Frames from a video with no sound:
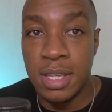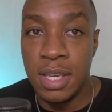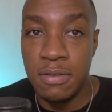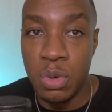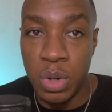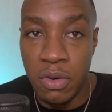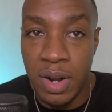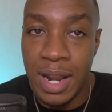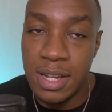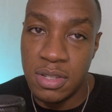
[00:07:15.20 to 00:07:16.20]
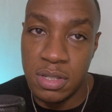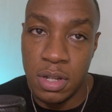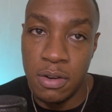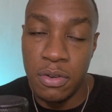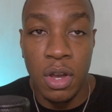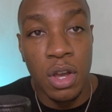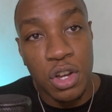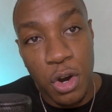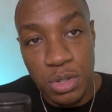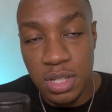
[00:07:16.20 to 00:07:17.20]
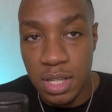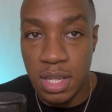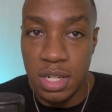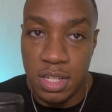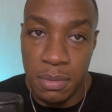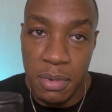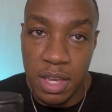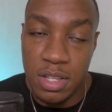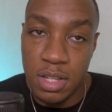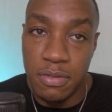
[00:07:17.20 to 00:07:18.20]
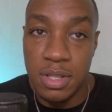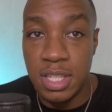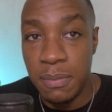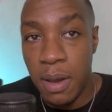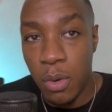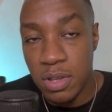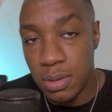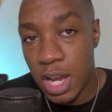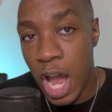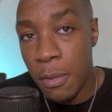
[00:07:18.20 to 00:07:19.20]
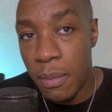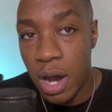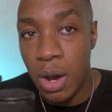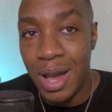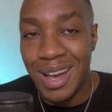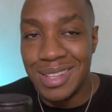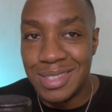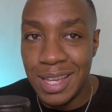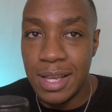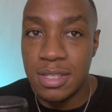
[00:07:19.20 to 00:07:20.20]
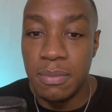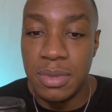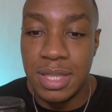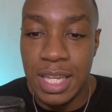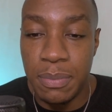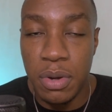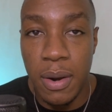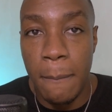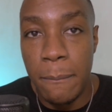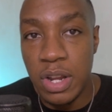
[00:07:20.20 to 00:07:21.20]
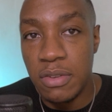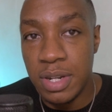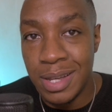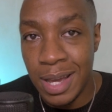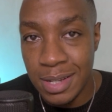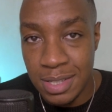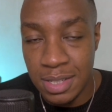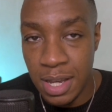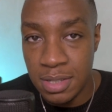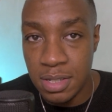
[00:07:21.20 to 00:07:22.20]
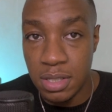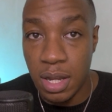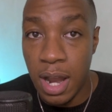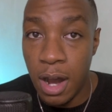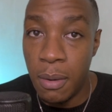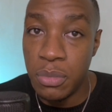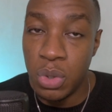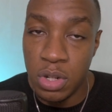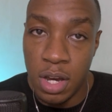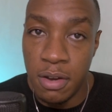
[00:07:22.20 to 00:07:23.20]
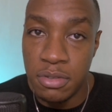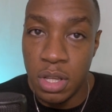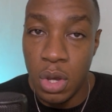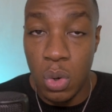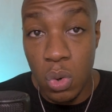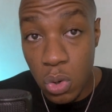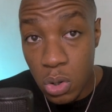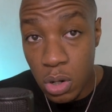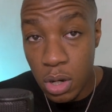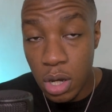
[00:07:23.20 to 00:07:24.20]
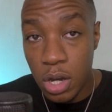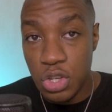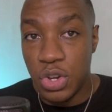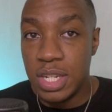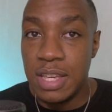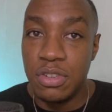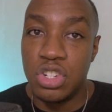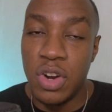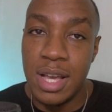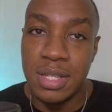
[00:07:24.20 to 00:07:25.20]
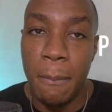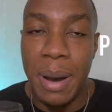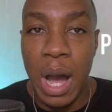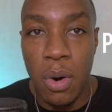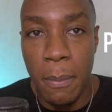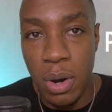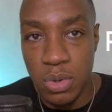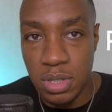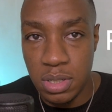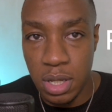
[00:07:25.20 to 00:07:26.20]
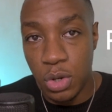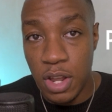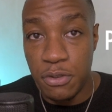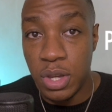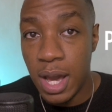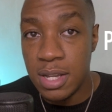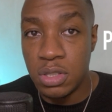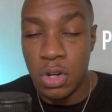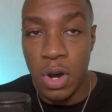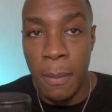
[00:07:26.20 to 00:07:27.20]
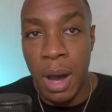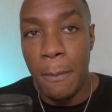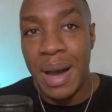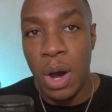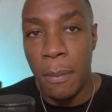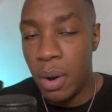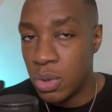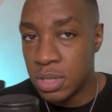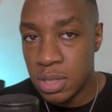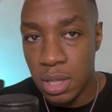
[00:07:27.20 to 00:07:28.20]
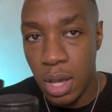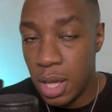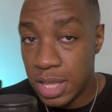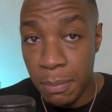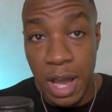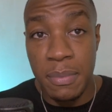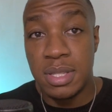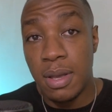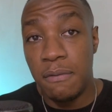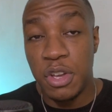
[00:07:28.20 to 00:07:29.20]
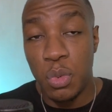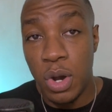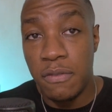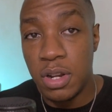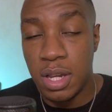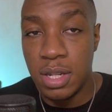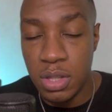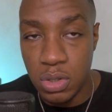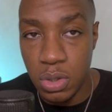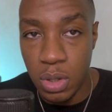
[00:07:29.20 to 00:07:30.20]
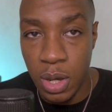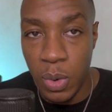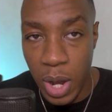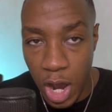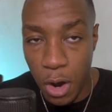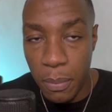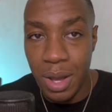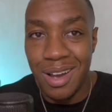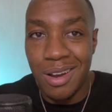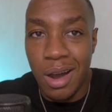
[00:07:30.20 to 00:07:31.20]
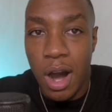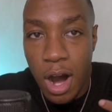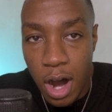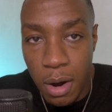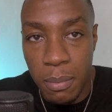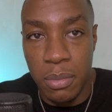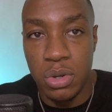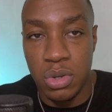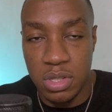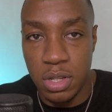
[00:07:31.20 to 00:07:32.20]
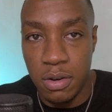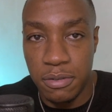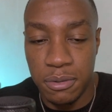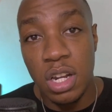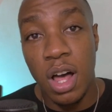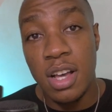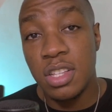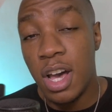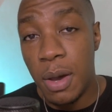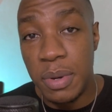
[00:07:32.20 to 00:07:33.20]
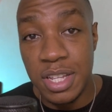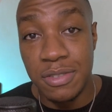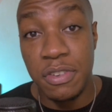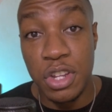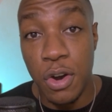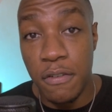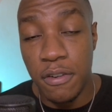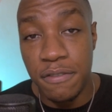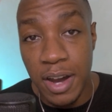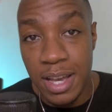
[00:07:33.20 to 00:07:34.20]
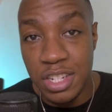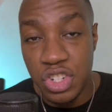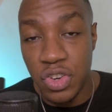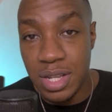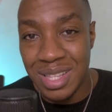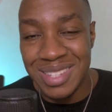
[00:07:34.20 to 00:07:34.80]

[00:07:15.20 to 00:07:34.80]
to give, you want to relax yourself. Go to the kitchen, make yourself a tea bag with some chamomile, and take some deep breathing exercises to calm your nerves. Or you can even try some power poses. I don't know if you guys know about power poses. That might be something worth looking into. It will help calm yourself. The last herb in this video for fighting stress